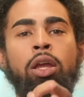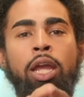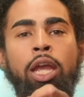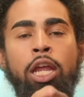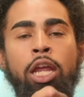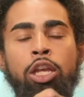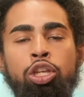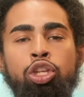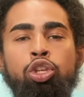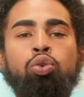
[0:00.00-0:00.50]

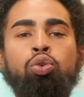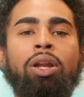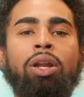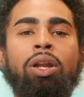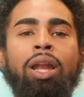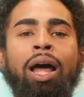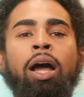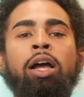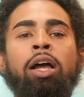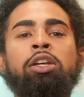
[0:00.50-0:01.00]
and
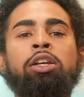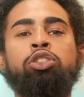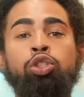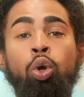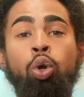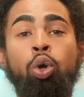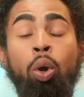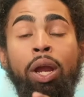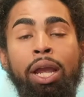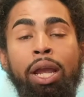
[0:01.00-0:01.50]
utilize
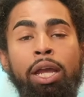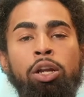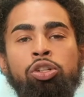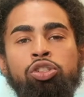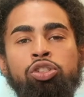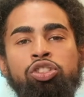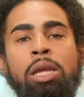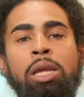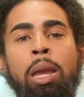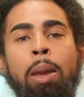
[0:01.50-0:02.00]
your
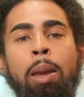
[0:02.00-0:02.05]
energy